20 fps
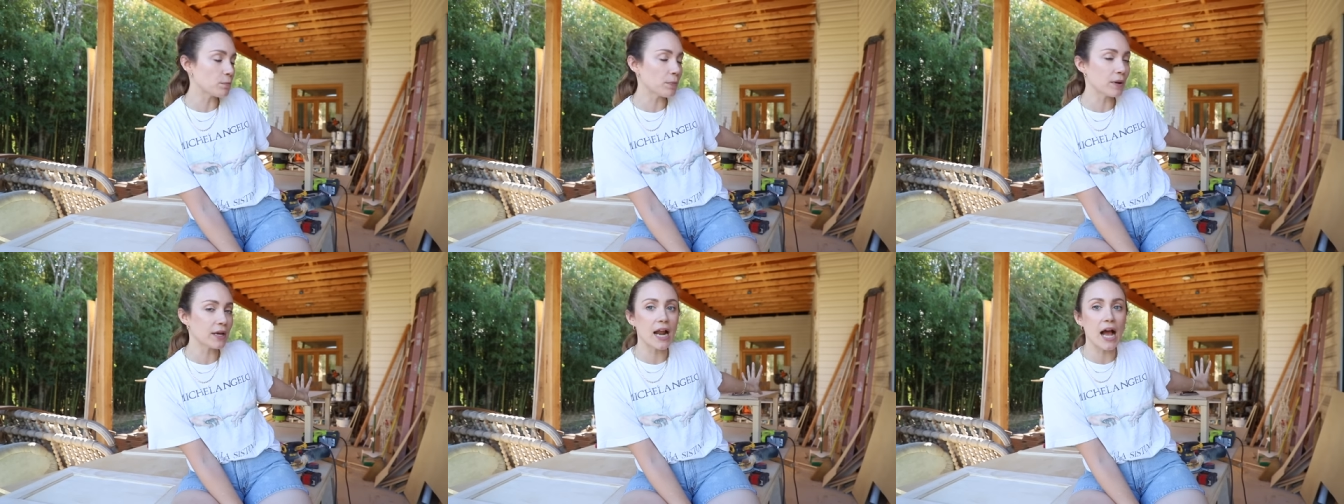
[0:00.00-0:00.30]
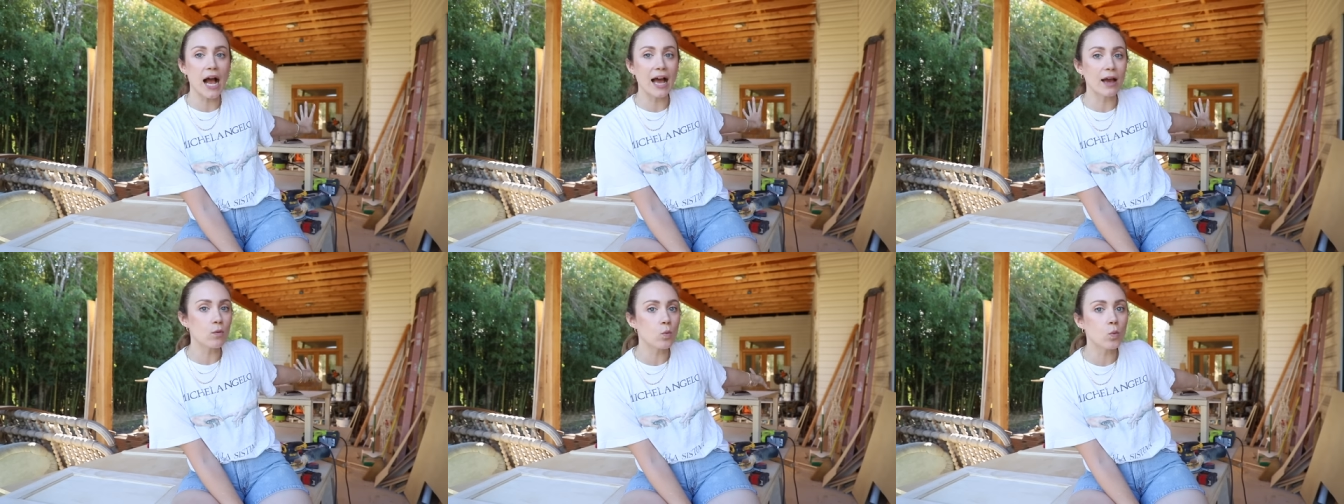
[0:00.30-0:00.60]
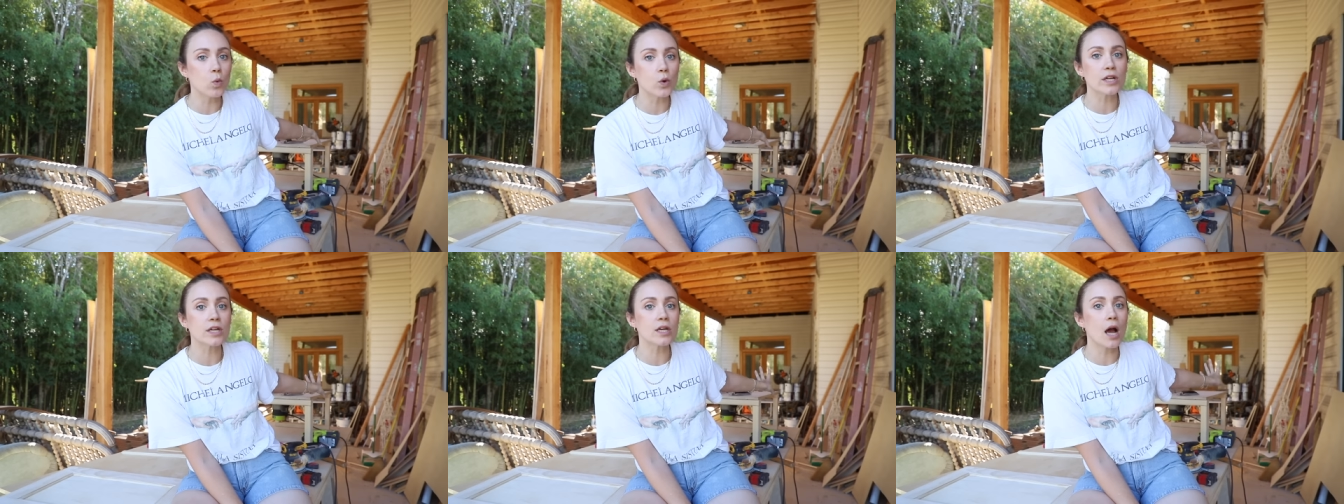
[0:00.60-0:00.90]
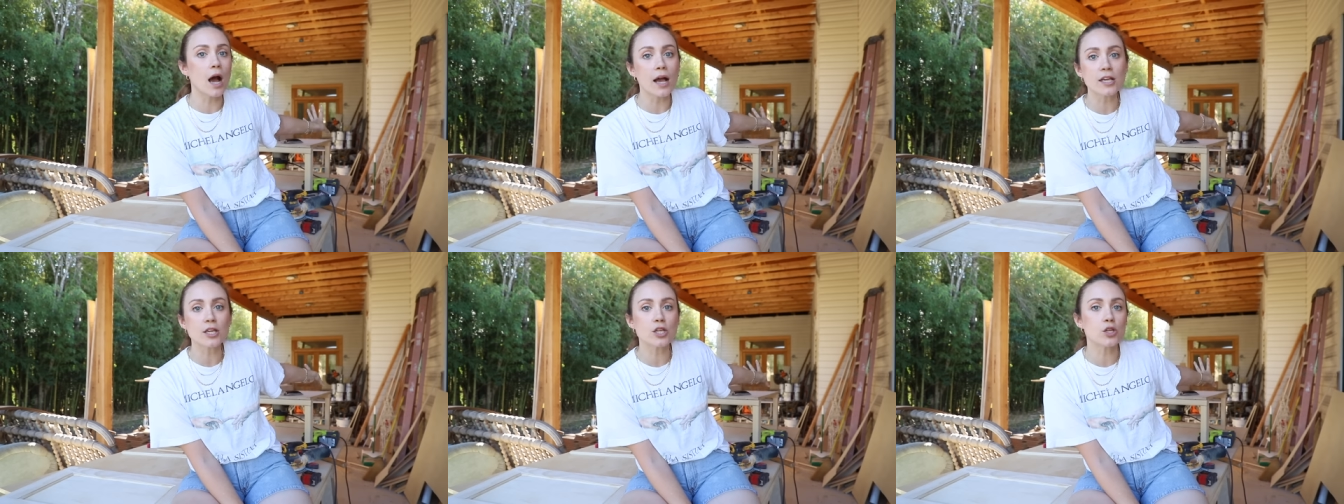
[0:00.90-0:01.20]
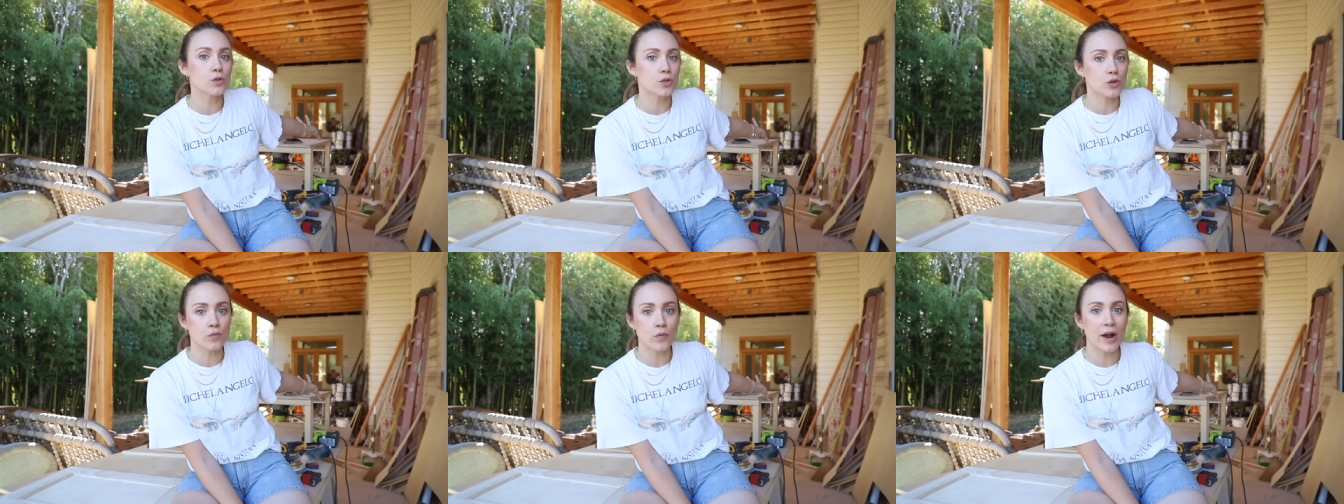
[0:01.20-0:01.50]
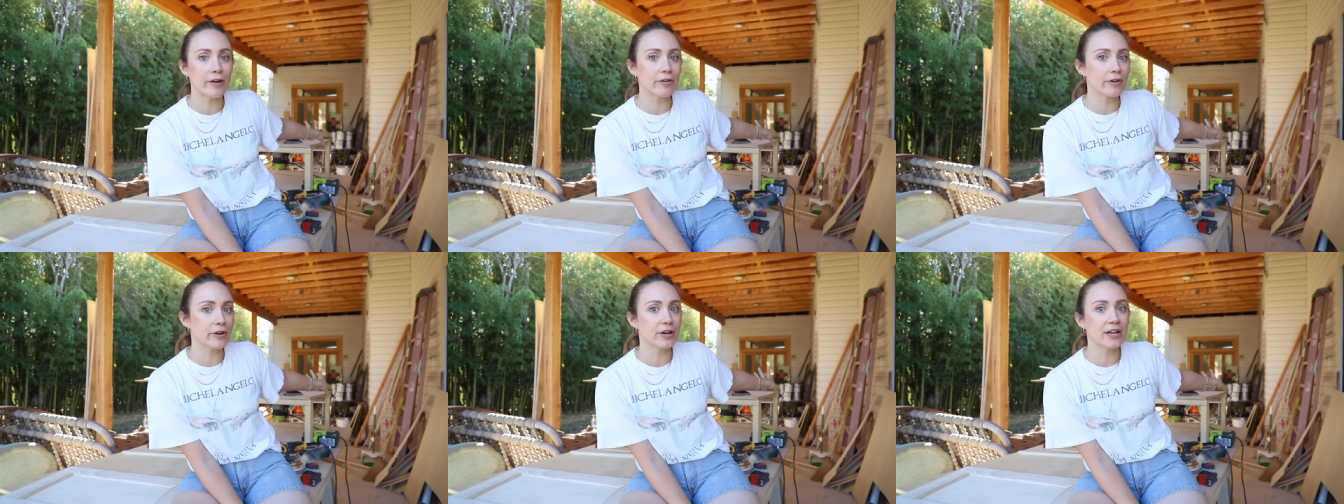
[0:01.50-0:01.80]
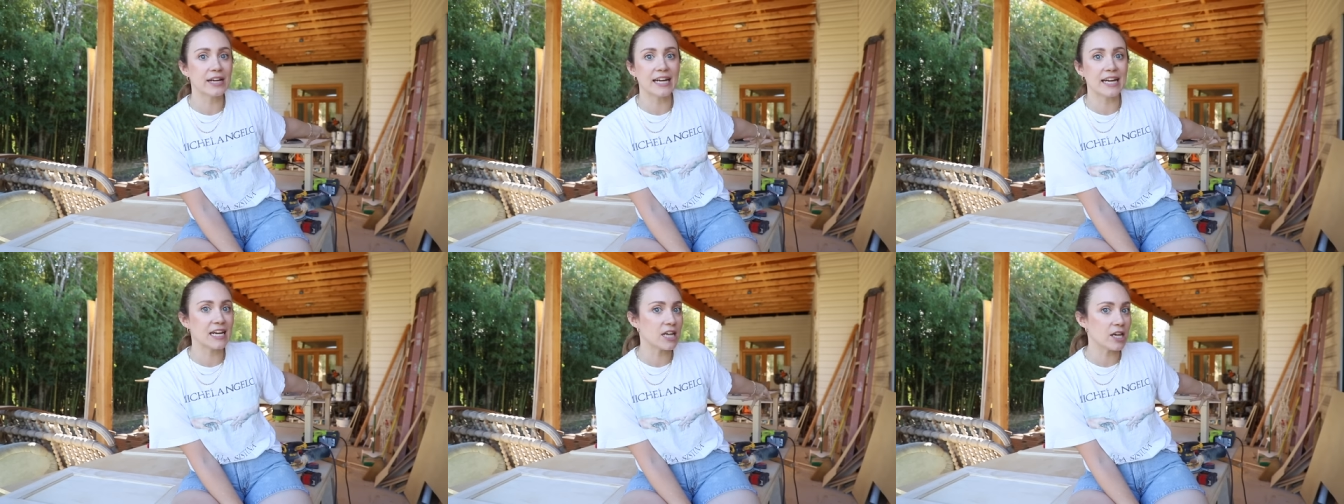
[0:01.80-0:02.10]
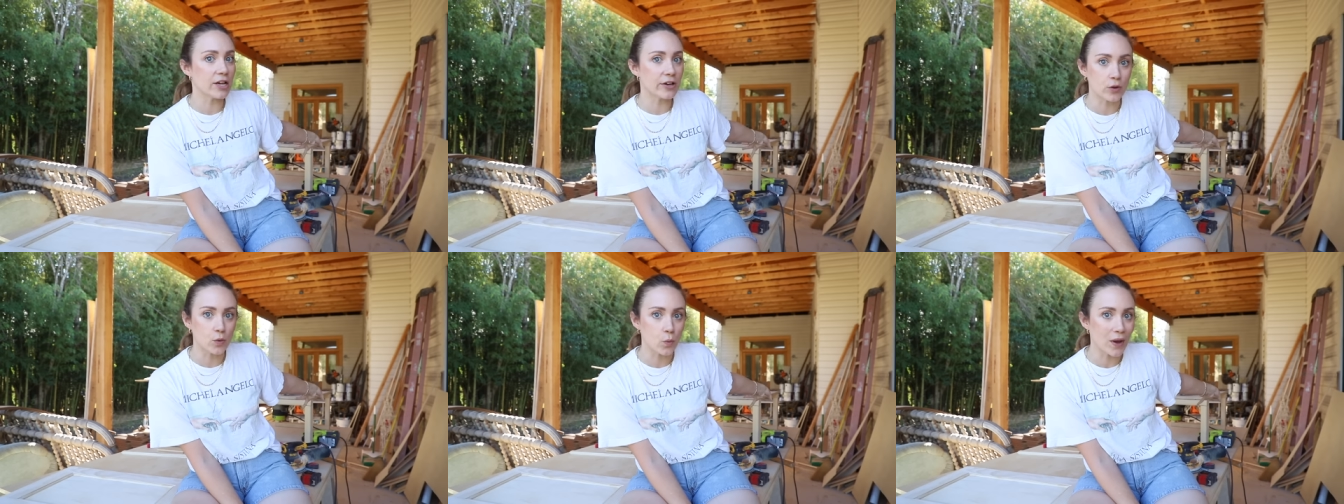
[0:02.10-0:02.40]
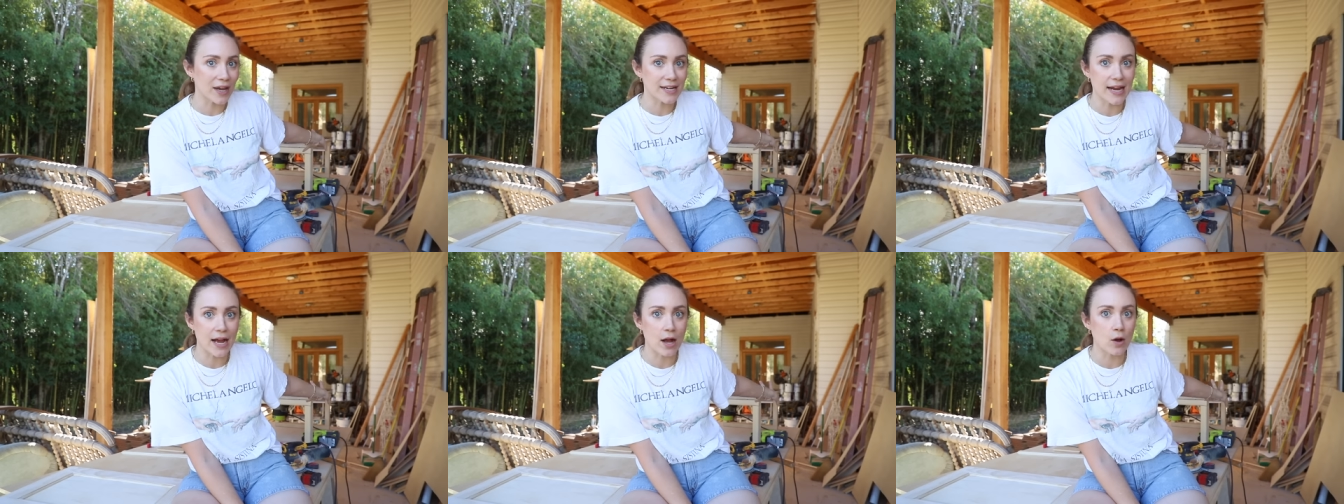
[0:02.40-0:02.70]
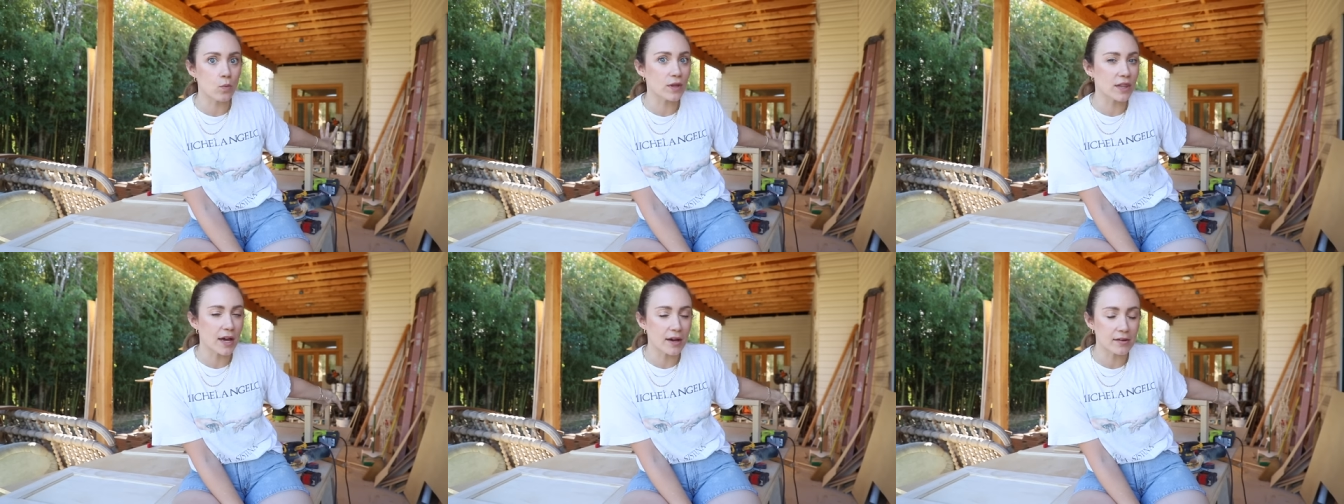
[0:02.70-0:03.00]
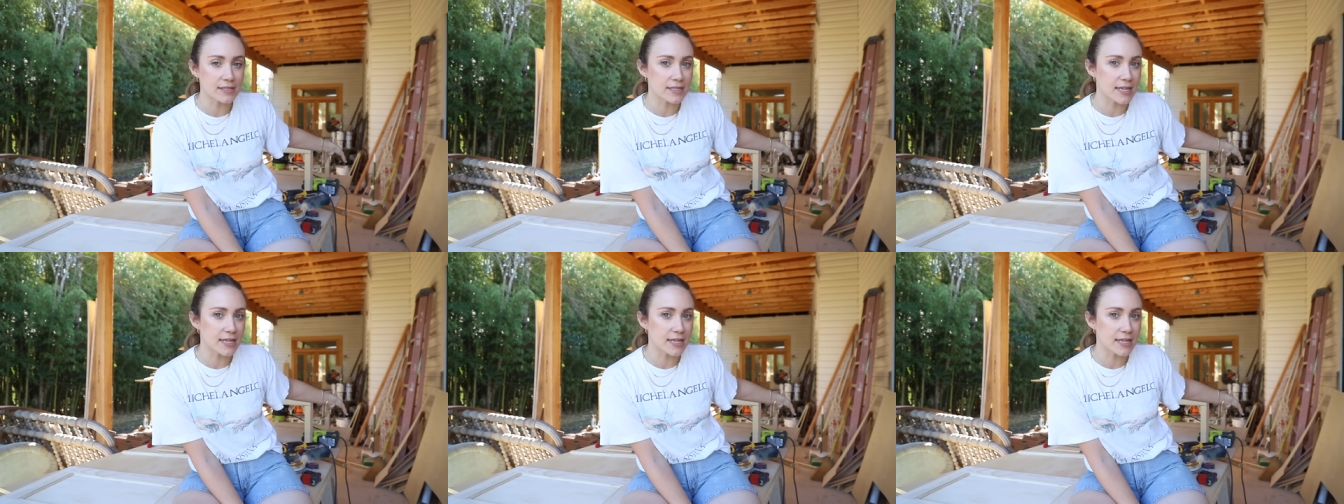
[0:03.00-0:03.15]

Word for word: But I would not use a router in any other way now without a